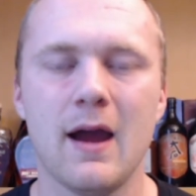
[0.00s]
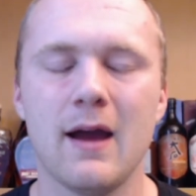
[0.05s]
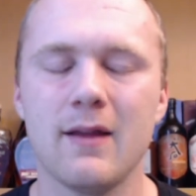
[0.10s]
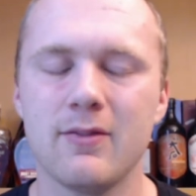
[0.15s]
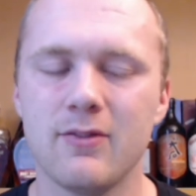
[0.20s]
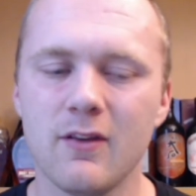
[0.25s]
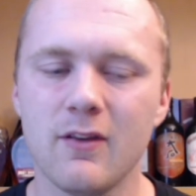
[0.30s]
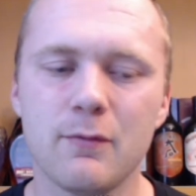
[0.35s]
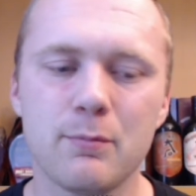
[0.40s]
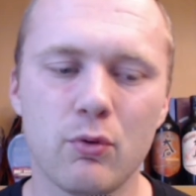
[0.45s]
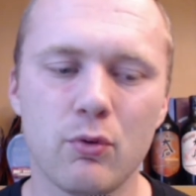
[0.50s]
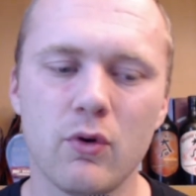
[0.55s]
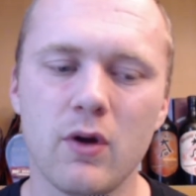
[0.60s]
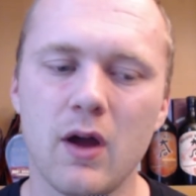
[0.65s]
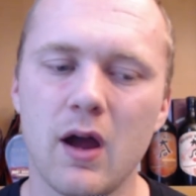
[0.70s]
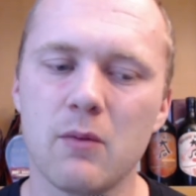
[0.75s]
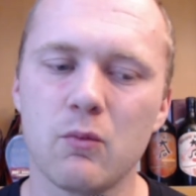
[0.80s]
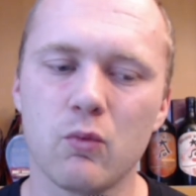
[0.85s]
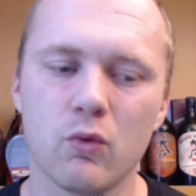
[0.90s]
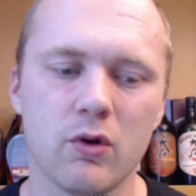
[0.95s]
At this point,
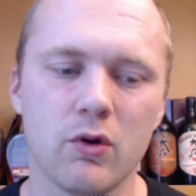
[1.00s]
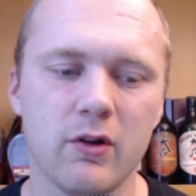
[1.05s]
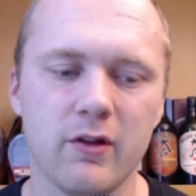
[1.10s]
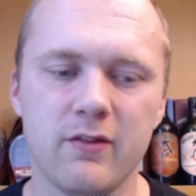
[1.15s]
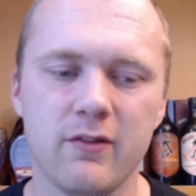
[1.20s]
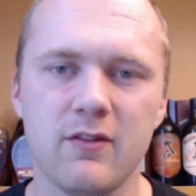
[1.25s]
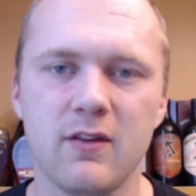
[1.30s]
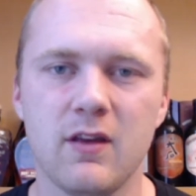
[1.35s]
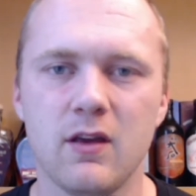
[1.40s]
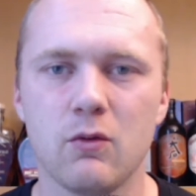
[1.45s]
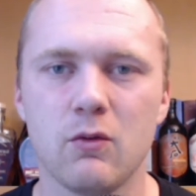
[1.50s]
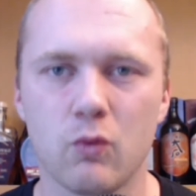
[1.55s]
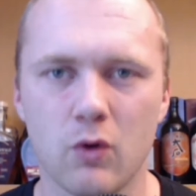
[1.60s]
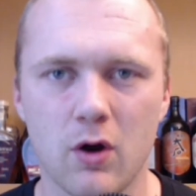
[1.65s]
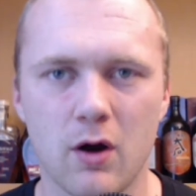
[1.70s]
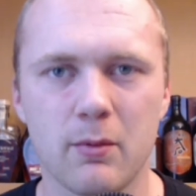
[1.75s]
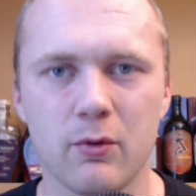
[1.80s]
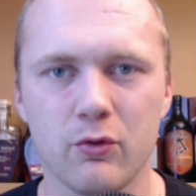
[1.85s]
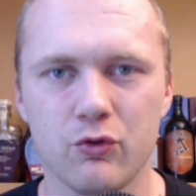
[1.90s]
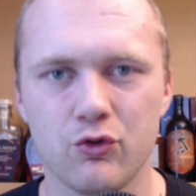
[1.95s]
I'm really seeing
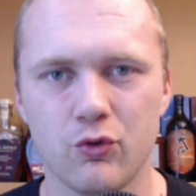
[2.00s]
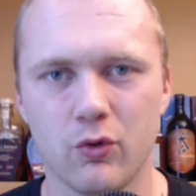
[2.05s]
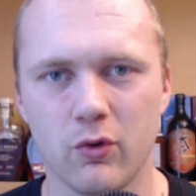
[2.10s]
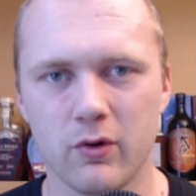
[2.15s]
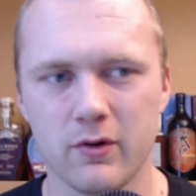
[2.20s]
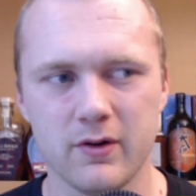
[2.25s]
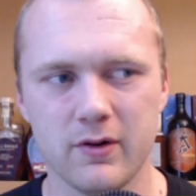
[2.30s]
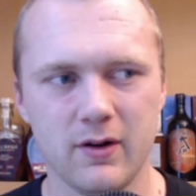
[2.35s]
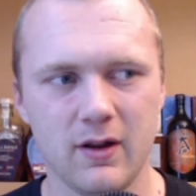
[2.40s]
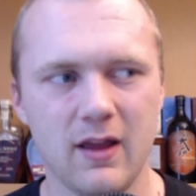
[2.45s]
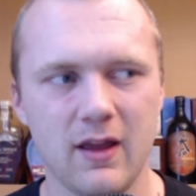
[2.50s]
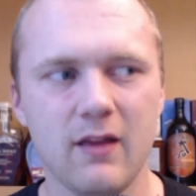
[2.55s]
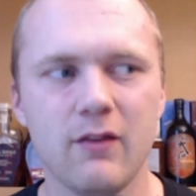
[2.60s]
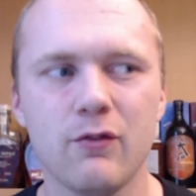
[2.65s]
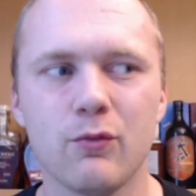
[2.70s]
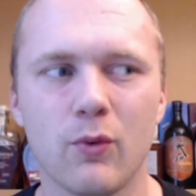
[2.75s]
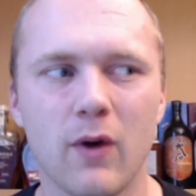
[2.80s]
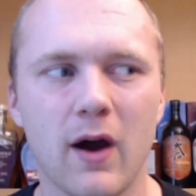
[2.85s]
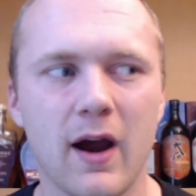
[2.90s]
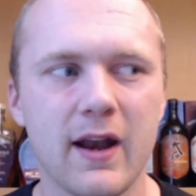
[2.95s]
Robert Jordan,
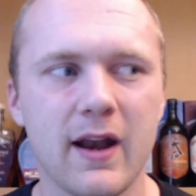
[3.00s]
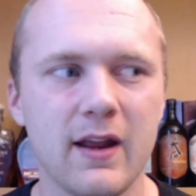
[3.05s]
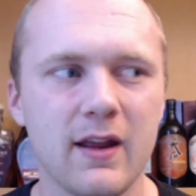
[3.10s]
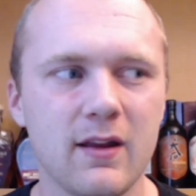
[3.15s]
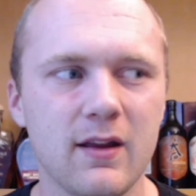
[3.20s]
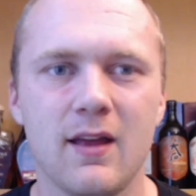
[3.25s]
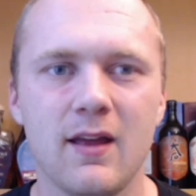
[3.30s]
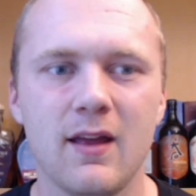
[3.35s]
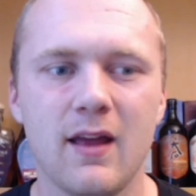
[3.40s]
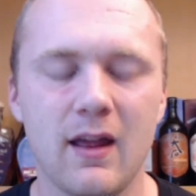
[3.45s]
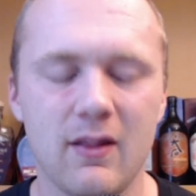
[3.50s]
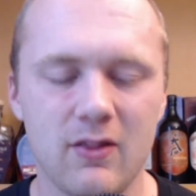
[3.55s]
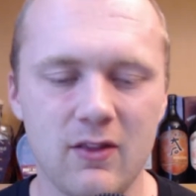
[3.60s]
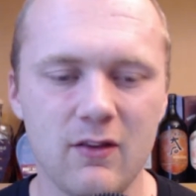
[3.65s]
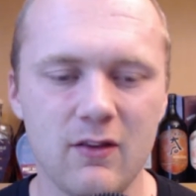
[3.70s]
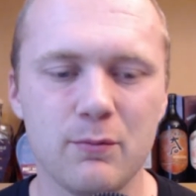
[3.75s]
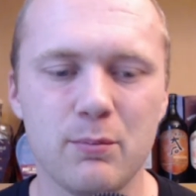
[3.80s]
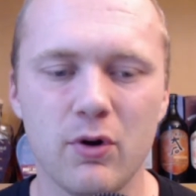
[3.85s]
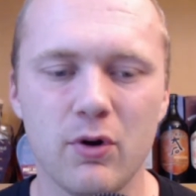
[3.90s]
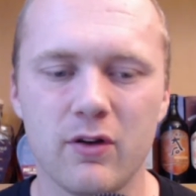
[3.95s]
his writing, and
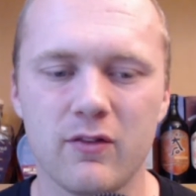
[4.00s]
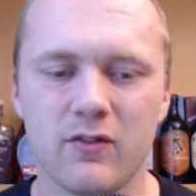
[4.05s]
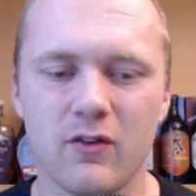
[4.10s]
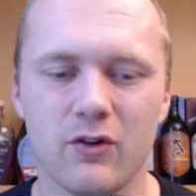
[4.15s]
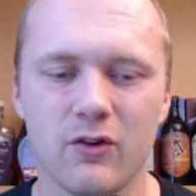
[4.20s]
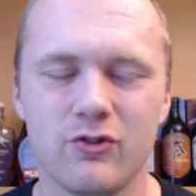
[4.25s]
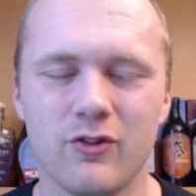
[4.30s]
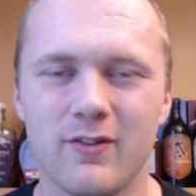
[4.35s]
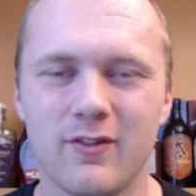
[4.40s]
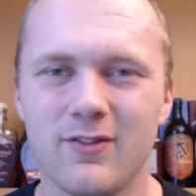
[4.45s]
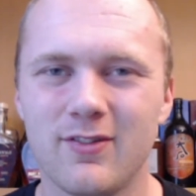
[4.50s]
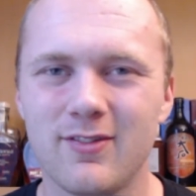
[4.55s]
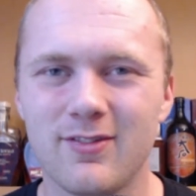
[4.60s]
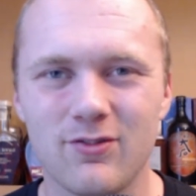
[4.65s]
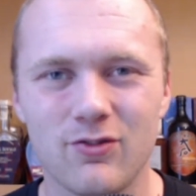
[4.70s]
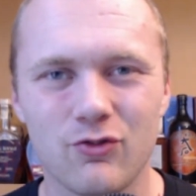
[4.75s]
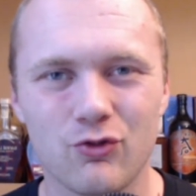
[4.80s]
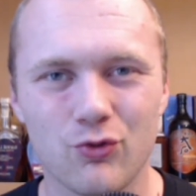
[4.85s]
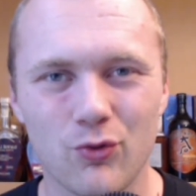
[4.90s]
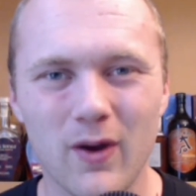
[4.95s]
these books are just
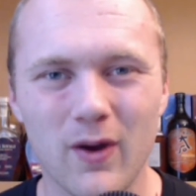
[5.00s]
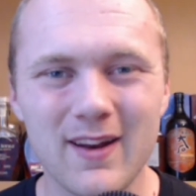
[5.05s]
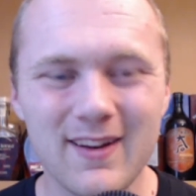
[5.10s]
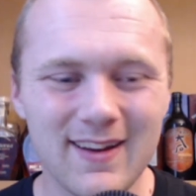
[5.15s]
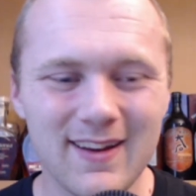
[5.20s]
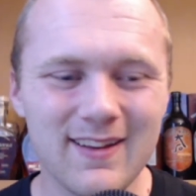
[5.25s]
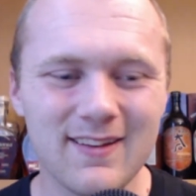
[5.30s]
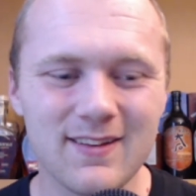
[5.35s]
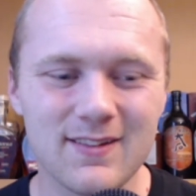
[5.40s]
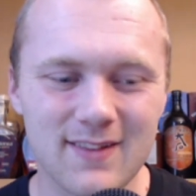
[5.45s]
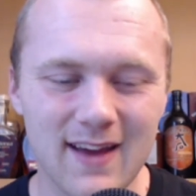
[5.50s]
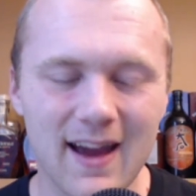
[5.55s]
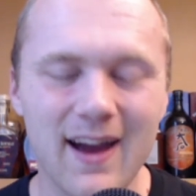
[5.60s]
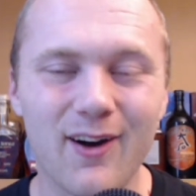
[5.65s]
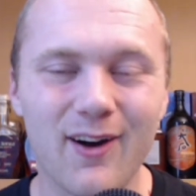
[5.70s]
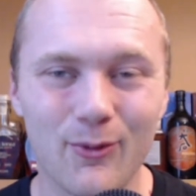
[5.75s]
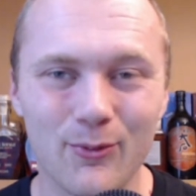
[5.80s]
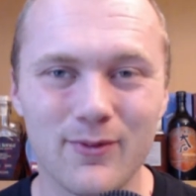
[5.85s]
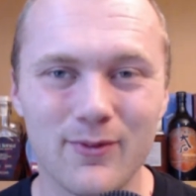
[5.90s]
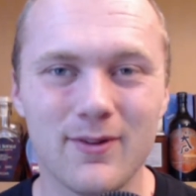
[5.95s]
trending
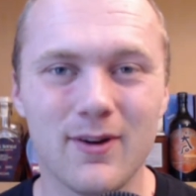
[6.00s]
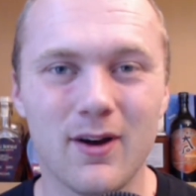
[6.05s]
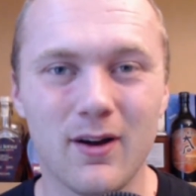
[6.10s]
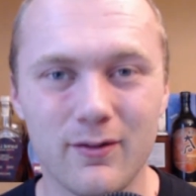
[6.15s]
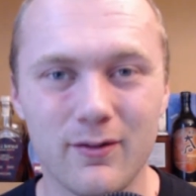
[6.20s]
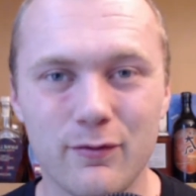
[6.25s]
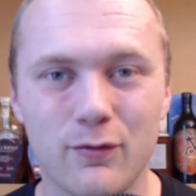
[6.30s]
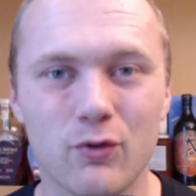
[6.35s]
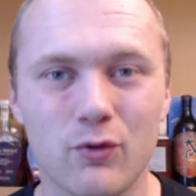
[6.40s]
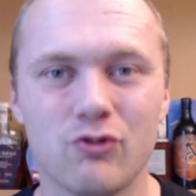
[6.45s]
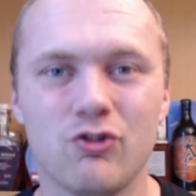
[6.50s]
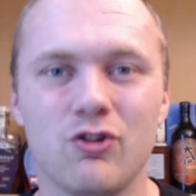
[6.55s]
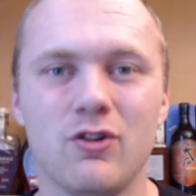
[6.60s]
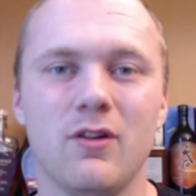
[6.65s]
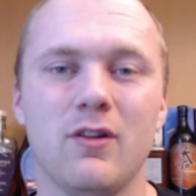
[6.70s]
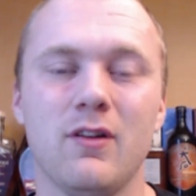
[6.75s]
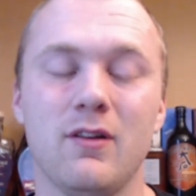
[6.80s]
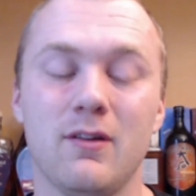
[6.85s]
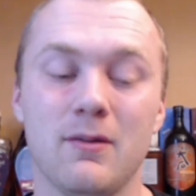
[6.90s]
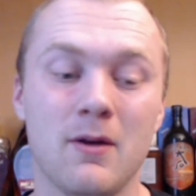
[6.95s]
down,
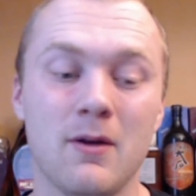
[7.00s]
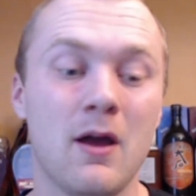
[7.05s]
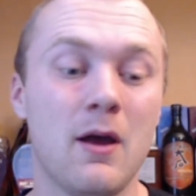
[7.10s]
unfortunately.